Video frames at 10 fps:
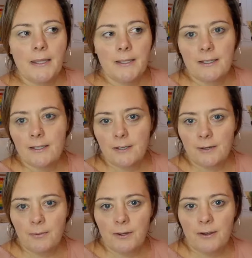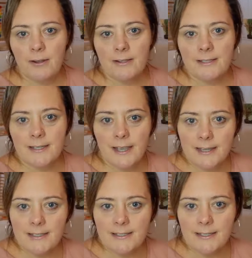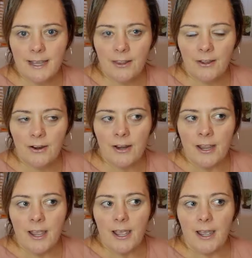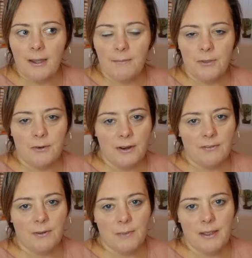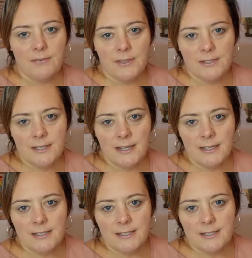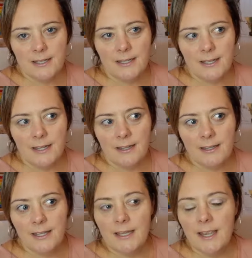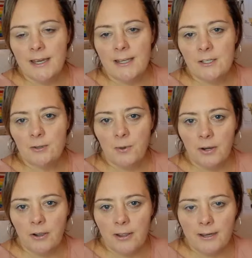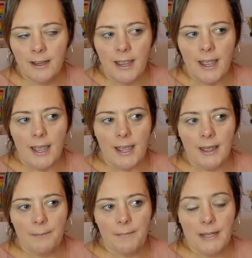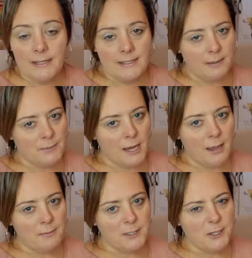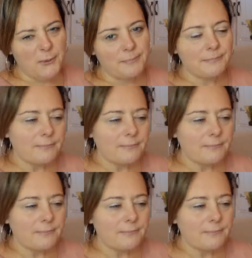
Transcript: think that they're going to work on science together. 3 of them have the science thing that they need to work on at the same time. So